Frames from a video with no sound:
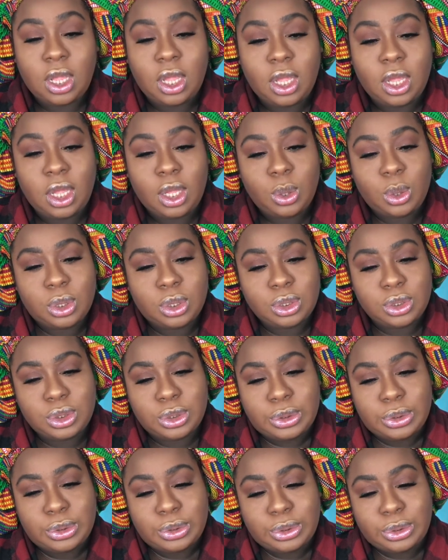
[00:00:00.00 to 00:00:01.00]
I want
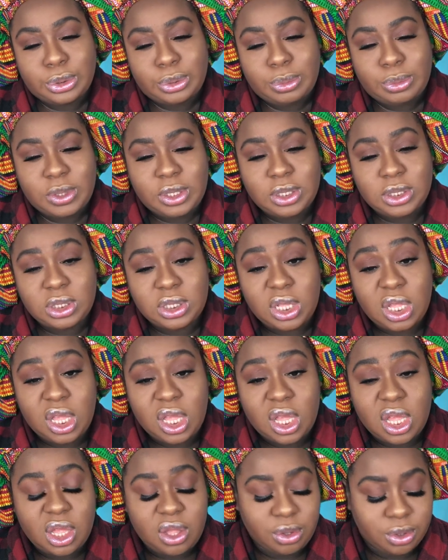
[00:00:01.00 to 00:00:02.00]
you to
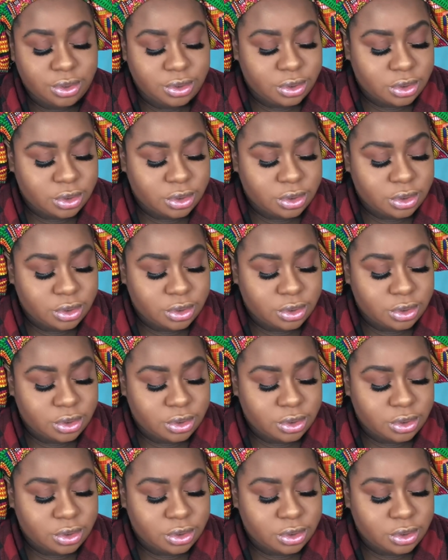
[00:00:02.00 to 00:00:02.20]
myself,